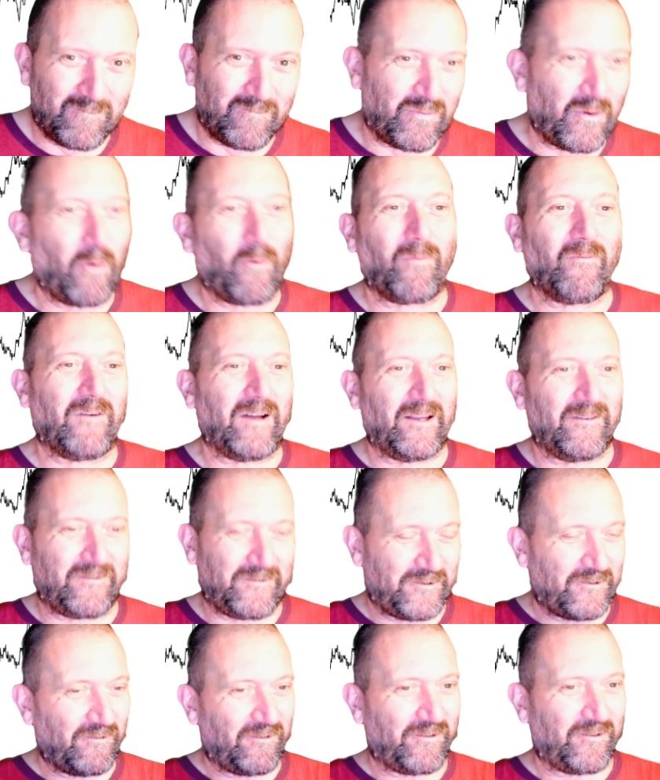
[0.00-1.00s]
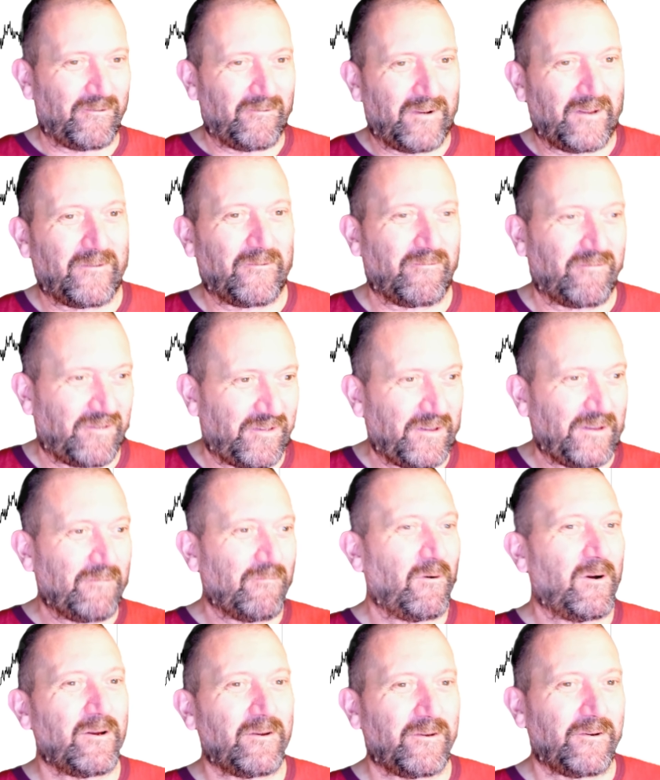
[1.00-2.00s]
plot that just so that you see
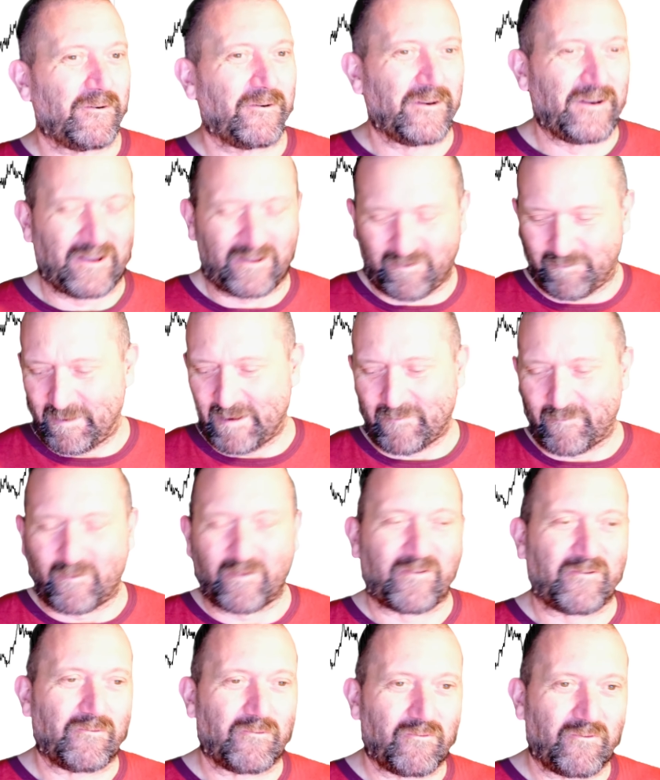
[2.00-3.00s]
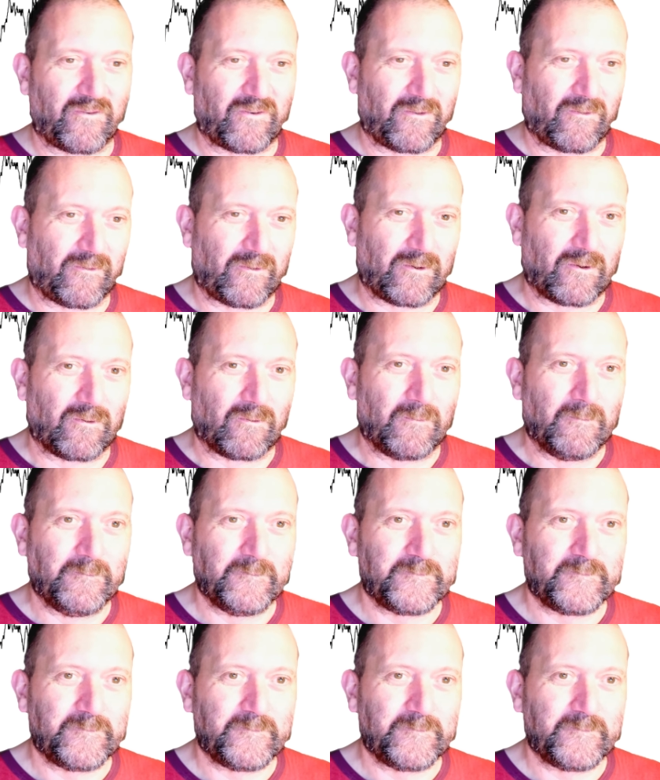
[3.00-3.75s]
where you can expect the solution to go.